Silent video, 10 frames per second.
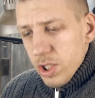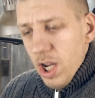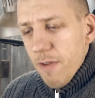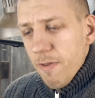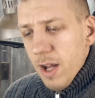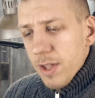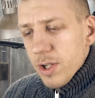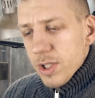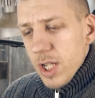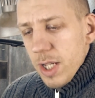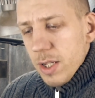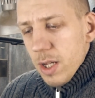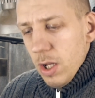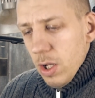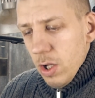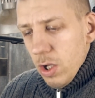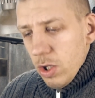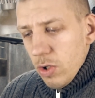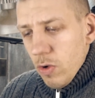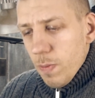Jeff Anderson,
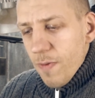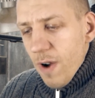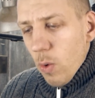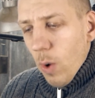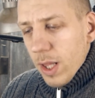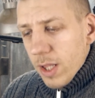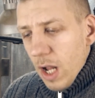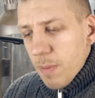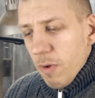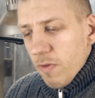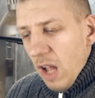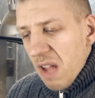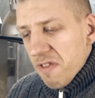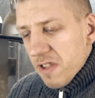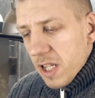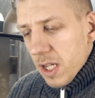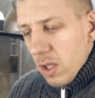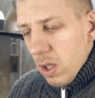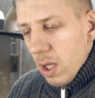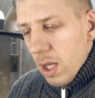do you prefer one type of knife
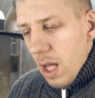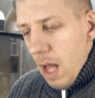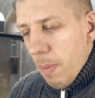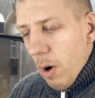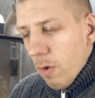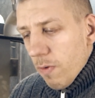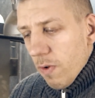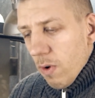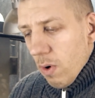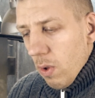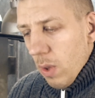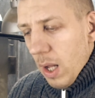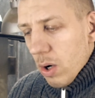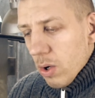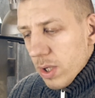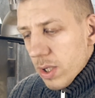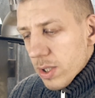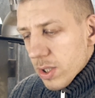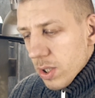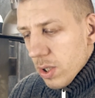steel above all our
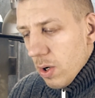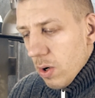others,